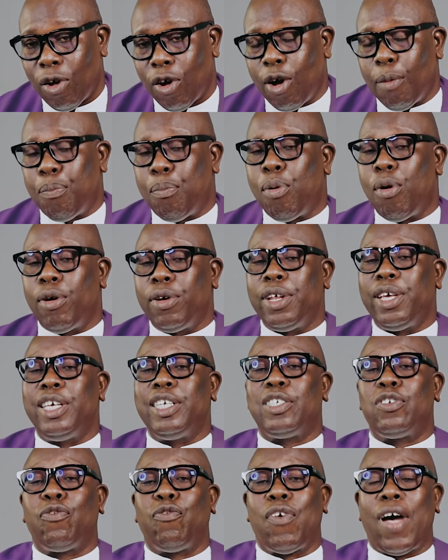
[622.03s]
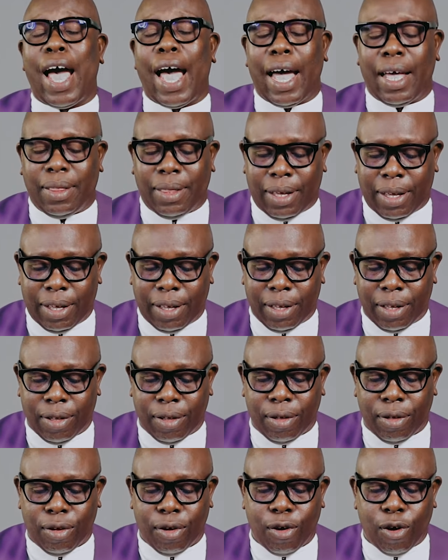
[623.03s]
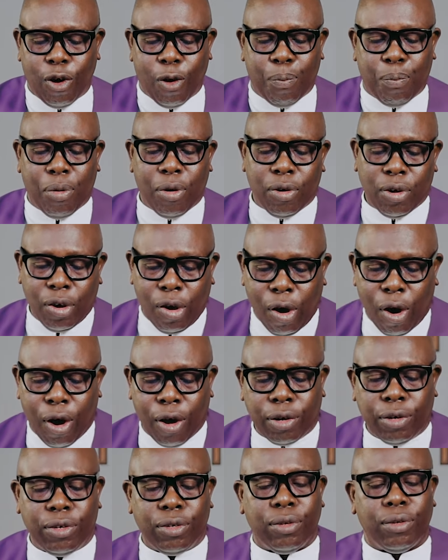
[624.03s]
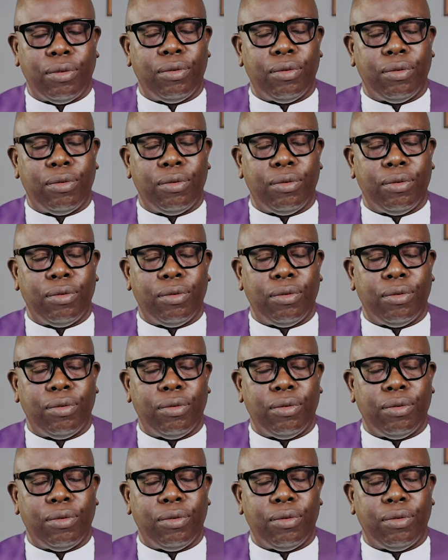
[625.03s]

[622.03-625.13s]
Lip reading: upon his Father, upon God.